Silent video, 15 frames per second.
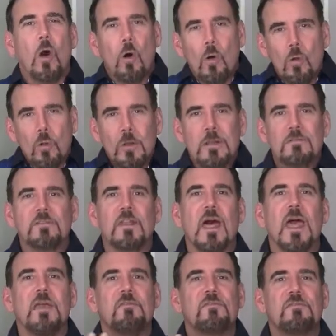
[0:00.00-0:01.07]
All of
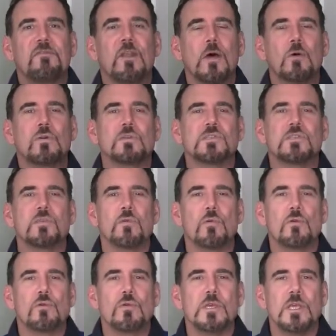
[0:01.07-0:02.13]
life flows
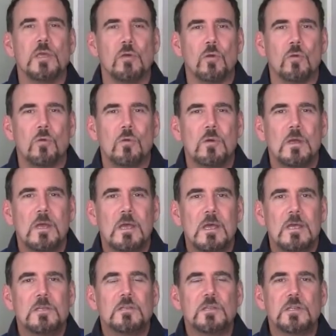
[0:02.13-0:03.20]
through you
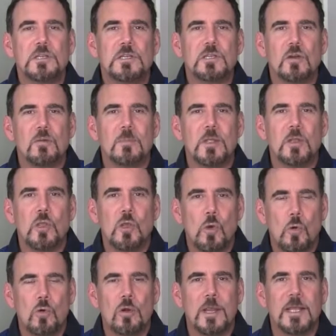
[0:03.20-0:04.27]
to determine
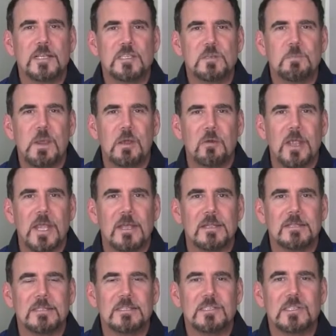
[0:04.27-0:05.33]
your
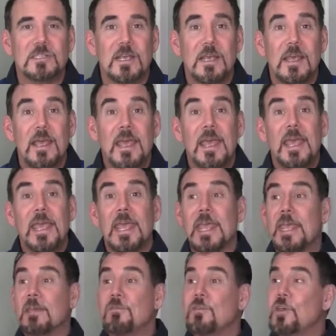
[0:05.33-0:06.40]
experience.
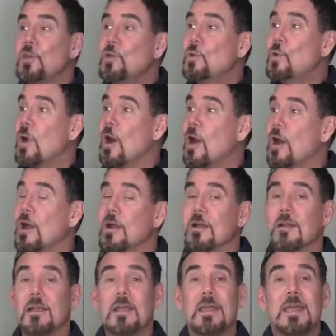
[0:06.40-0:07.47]
If you
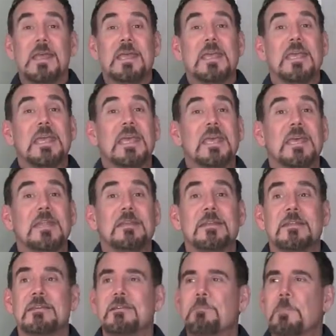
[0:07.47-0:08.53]
are
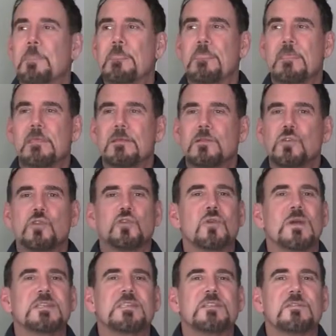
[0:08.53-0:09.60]
in
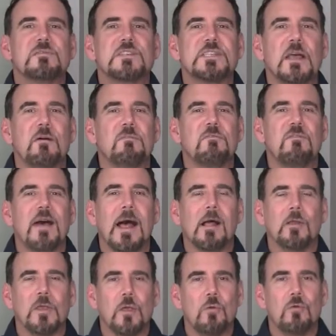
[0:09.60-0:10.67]
trust of self
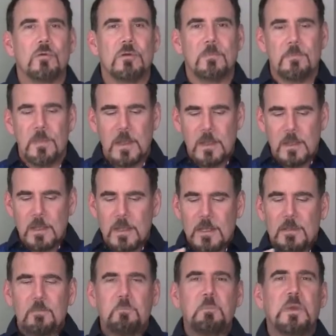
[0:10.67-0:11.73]
value,
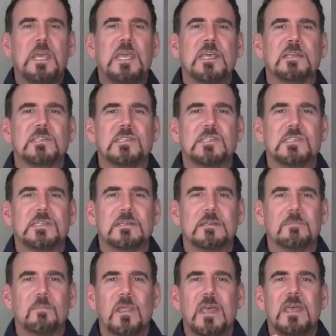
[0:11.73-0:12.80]
peace,
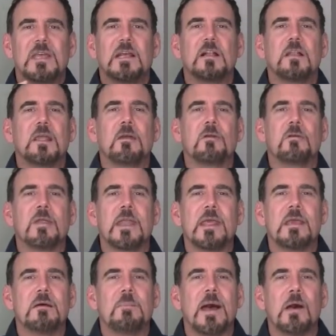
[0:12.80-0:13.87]

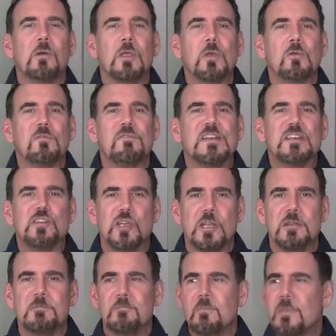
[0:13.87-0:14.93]
clarity about your
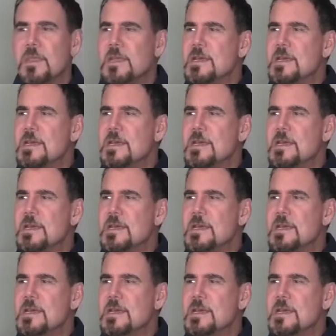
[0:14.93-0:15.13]
vision,